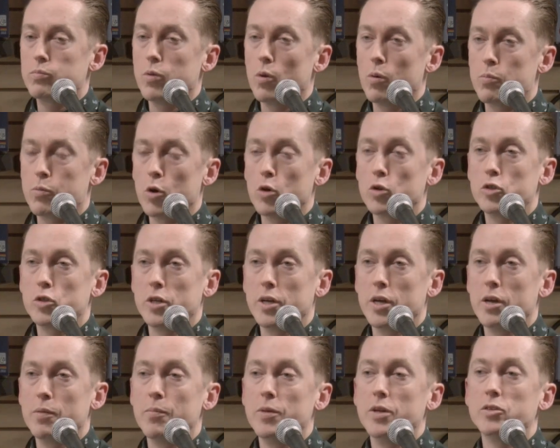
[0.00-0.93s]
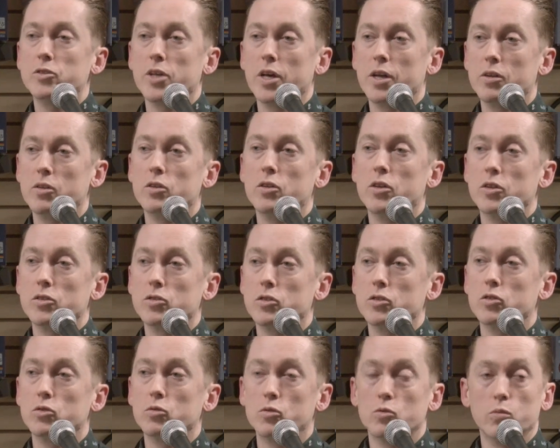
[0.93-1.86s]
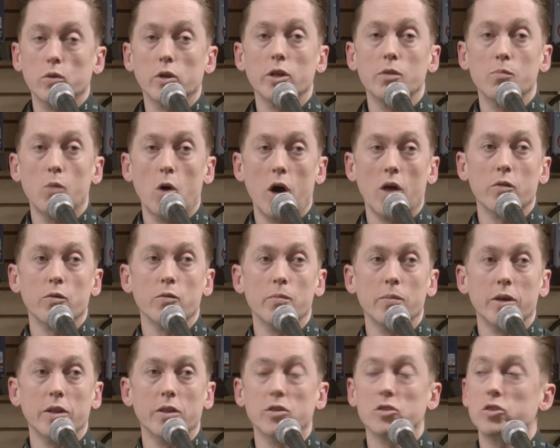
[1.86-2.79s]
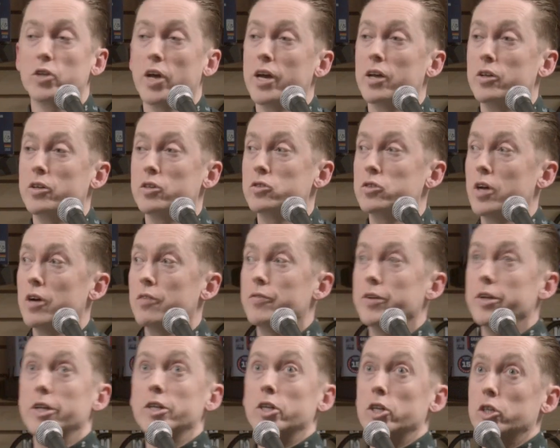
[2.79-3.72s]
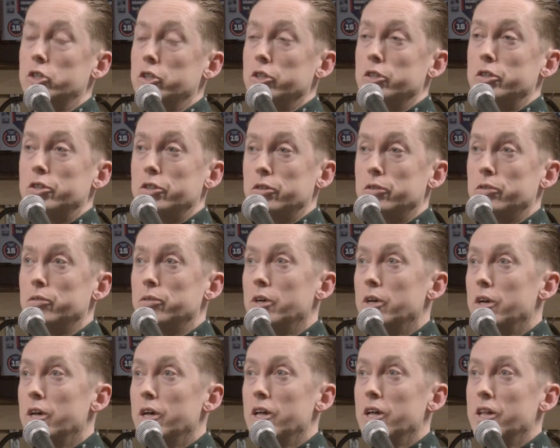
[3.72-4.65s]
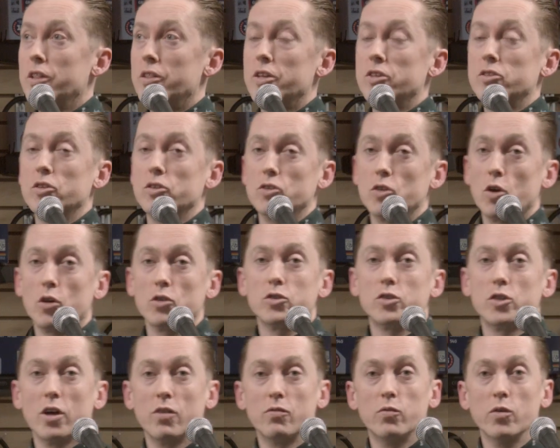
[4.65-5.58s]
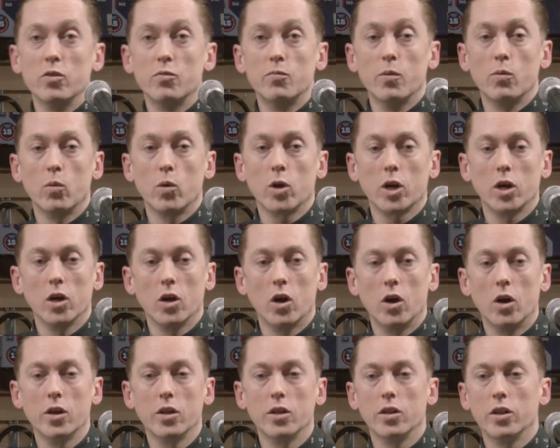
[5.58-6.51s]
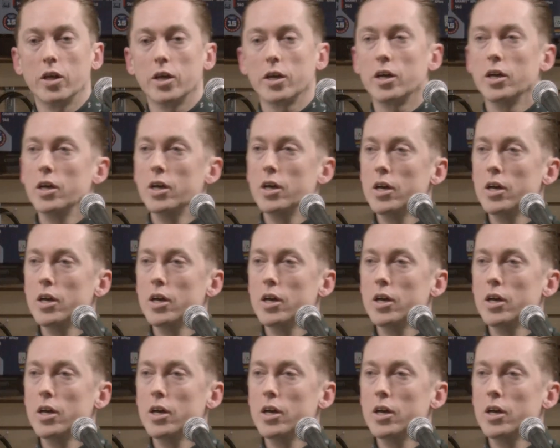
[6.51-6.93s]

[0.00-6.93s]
approached him and said, this is really bothering me, the cycling stuff, in addition to this assault stuff we've been working on. And like,